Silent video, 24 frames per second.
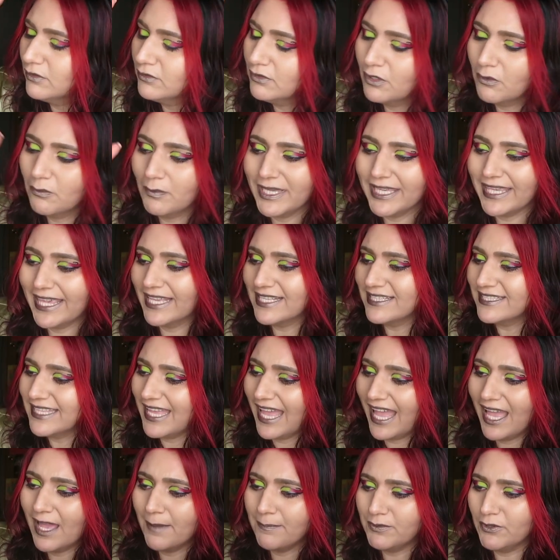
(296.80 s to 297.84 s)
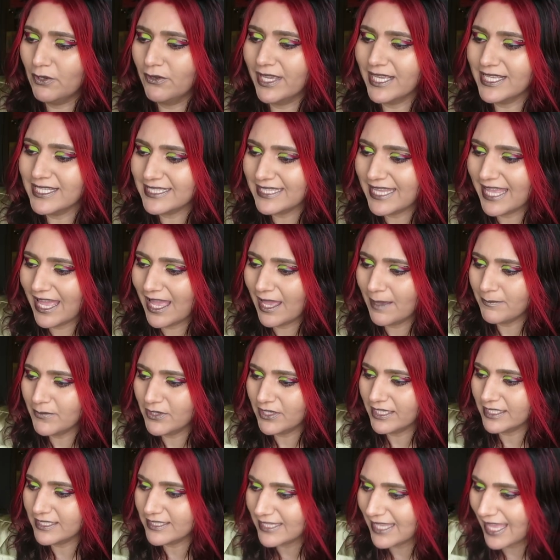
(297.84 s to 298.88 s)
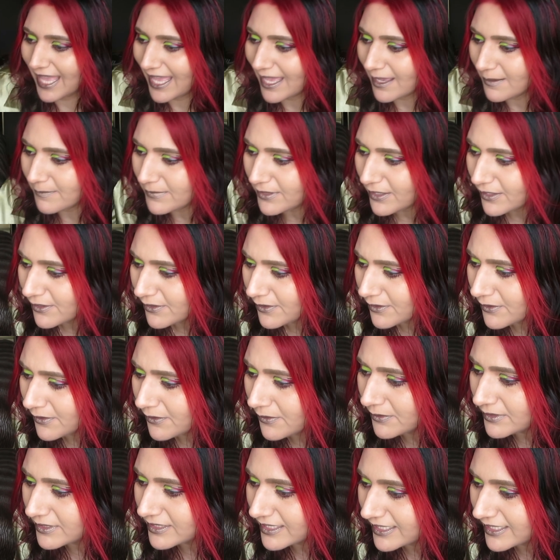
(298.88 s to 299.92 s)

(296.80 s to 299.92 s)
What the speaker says: No, we can't stop. You can't stop. You can't stop. You.